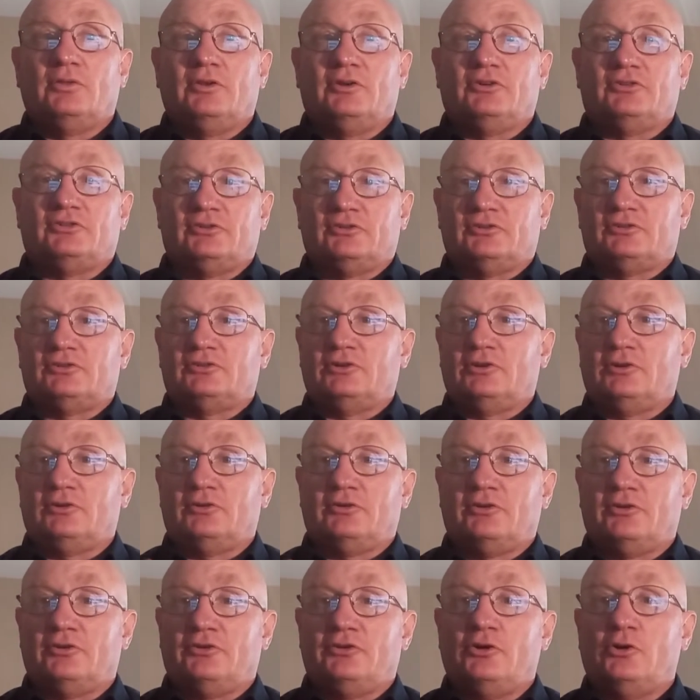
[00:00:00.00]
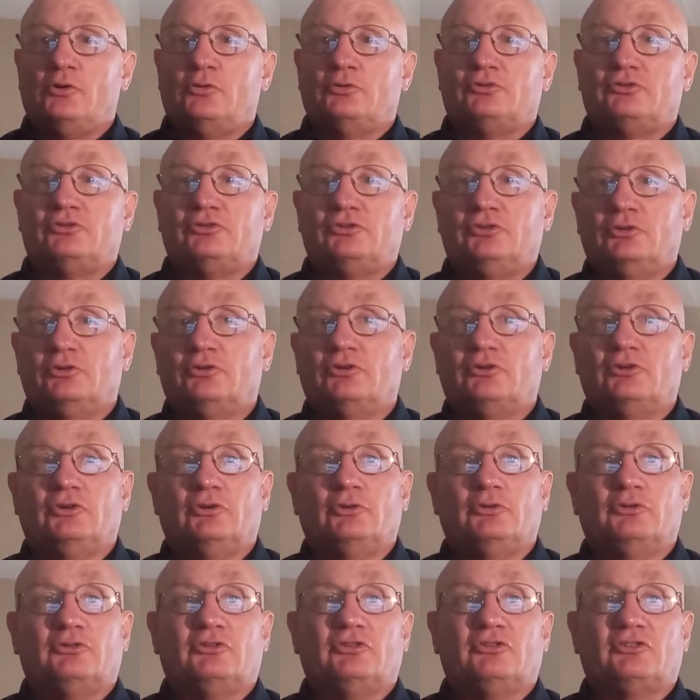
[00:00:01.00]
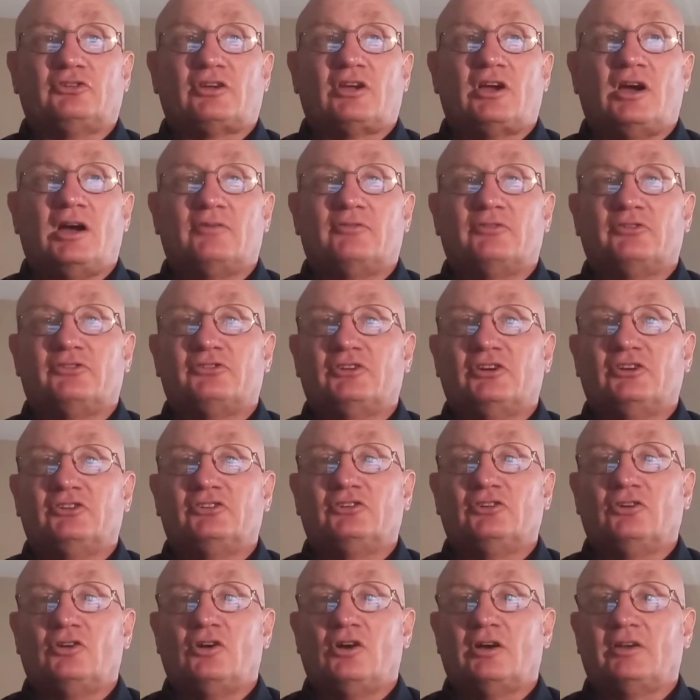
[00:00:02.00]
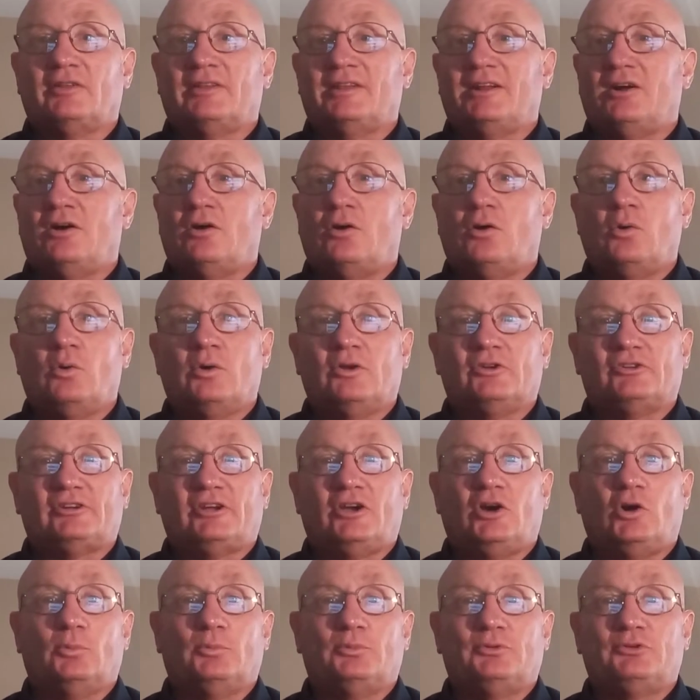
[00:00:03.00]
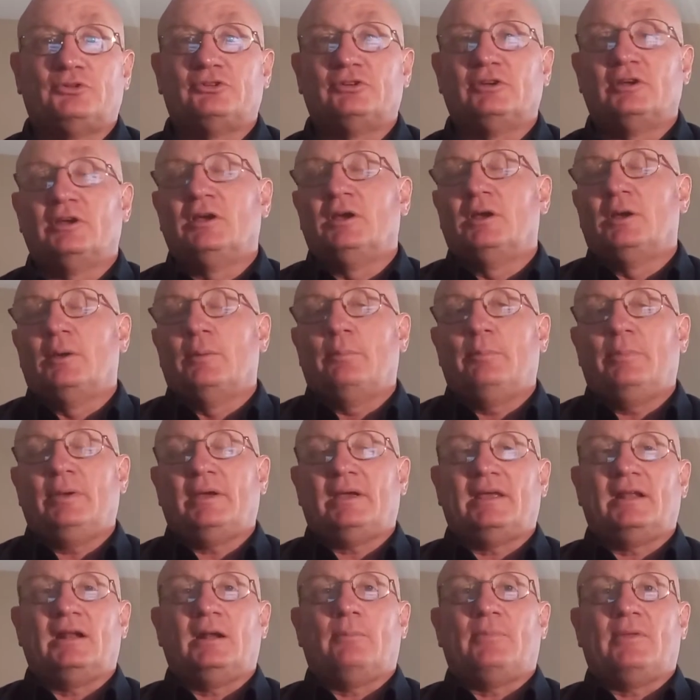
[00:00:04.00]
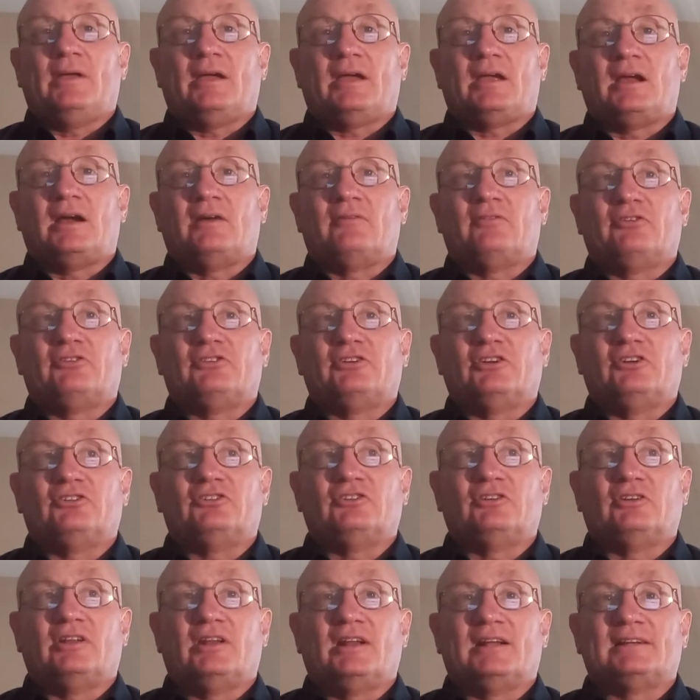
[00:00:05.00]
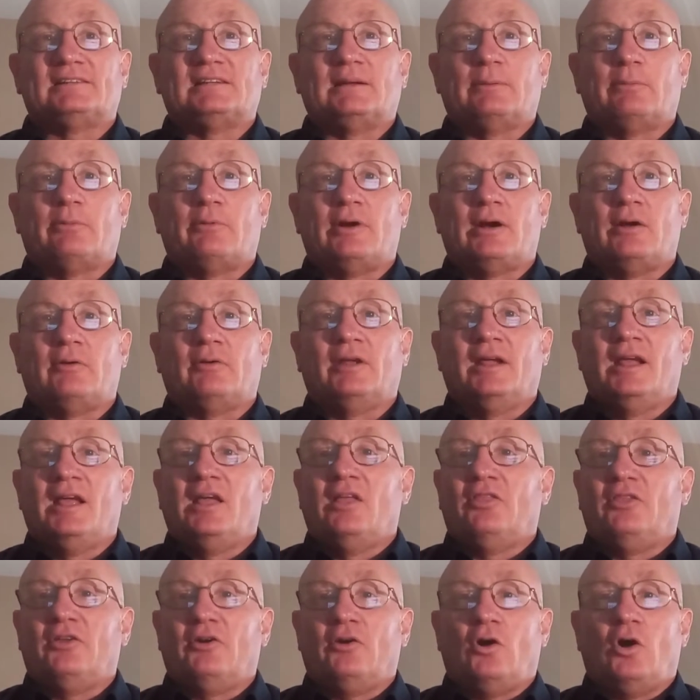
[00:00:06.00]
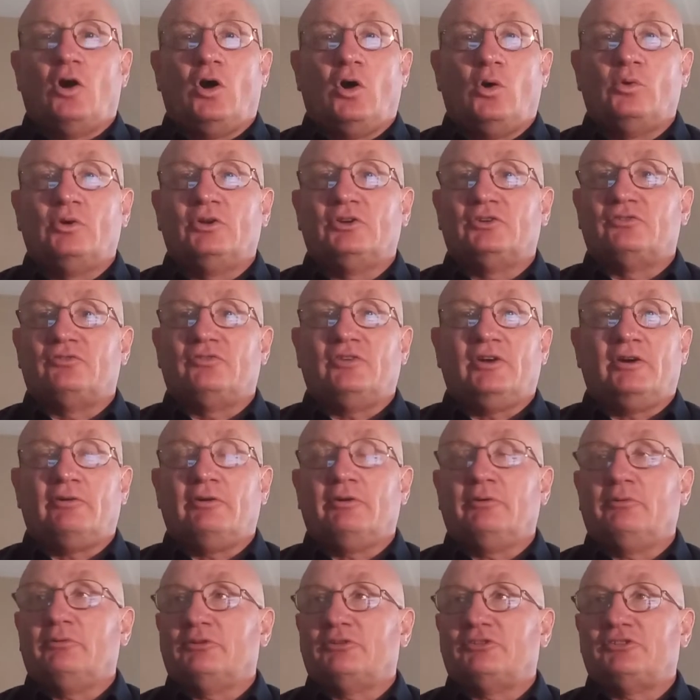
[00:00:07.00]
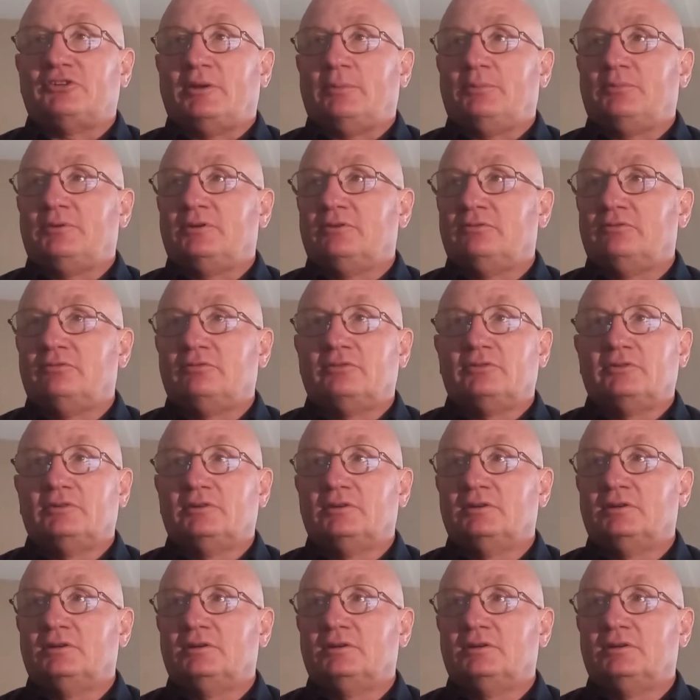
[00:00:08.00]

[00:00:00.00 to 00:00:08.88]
there's this, the, the notes you can use as a conversation log, and that always helps picking up that conversation the next time around. They're always very receptive